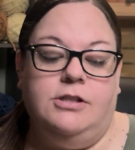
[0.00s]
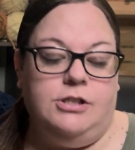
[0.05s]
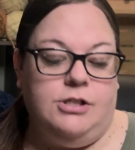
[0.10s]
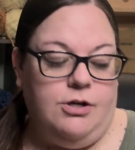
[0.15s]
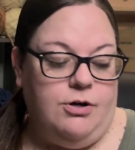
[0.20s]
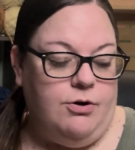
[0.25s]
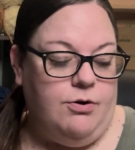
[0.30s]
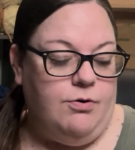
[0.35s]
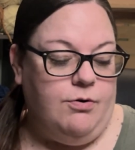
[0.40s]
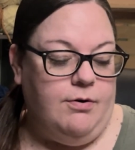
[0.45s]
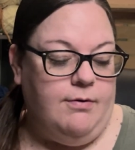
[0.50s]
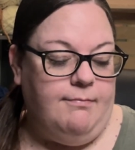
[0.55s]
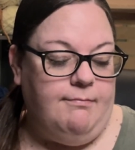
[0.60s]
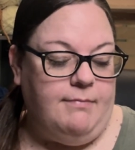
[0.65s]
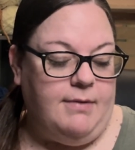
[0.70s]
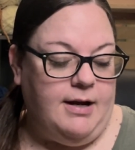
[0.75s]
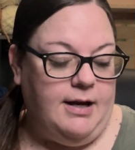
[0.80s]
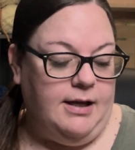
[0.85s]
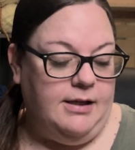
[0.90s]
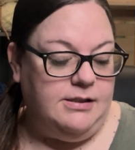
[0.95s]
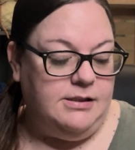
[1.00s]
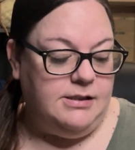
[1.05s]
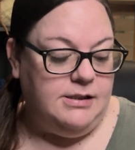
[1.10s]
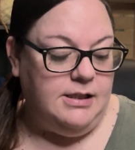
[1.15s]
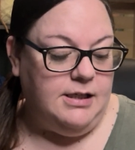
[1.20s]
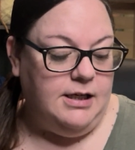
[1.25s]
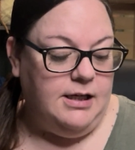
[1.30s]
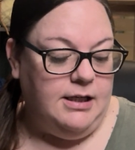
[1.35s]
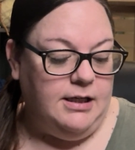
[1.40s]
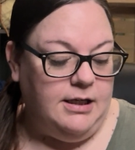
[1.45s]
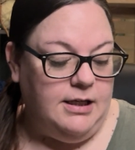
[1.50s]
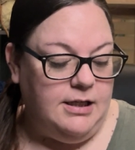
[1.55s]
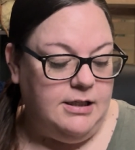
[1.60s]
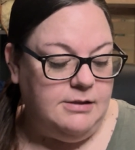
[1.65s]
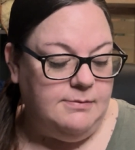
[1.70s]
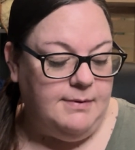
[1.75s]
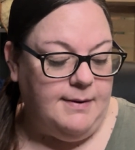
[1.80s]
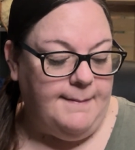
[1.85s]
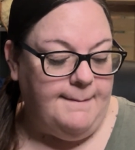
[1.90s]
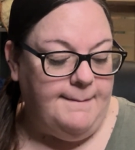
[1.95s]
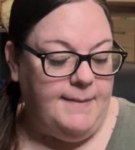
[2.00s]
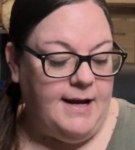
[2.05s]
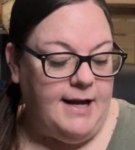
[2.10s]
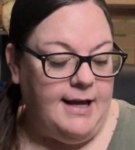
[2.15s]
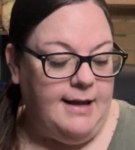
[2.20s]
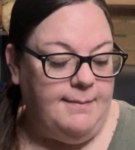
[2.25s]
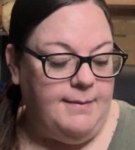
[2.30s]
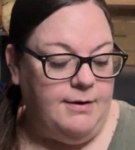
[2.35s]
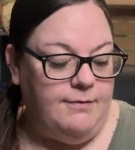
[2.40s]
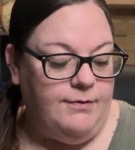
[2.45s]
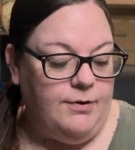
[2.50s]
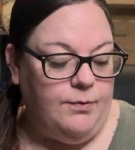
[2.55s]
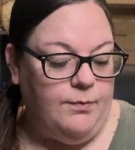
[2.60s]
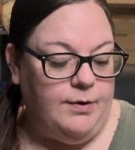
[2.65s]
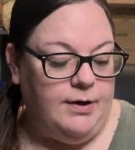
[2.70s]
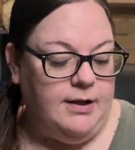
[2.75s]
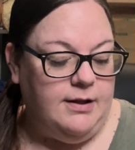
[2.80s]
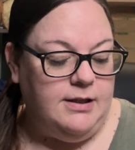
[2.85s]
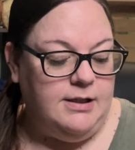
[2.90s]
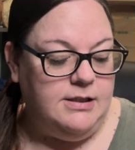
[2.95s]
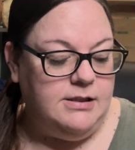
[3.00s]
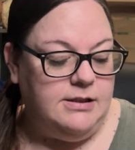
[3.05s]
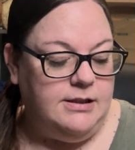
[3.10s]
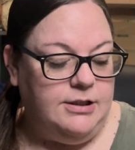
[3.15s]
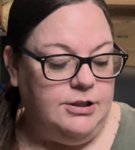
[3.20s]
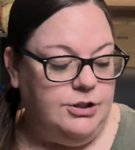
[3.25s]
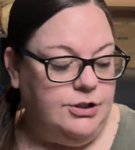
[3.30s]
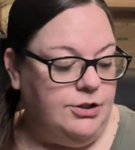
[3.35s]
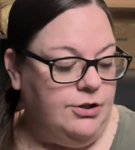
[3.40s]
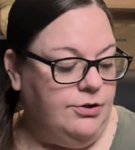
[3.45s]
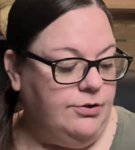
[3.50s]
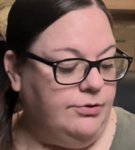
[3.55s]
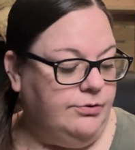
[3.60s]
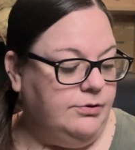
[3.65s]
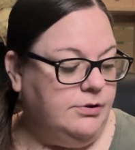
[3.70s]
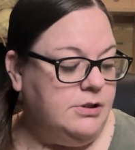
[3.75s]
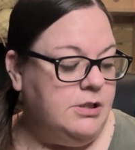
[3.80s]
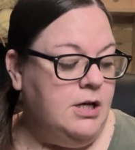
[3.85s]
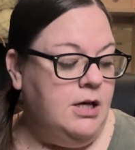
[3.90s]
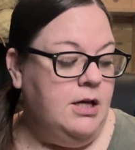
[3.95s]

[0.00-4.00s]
So my son has been begging me for one of these Ninja Turtles,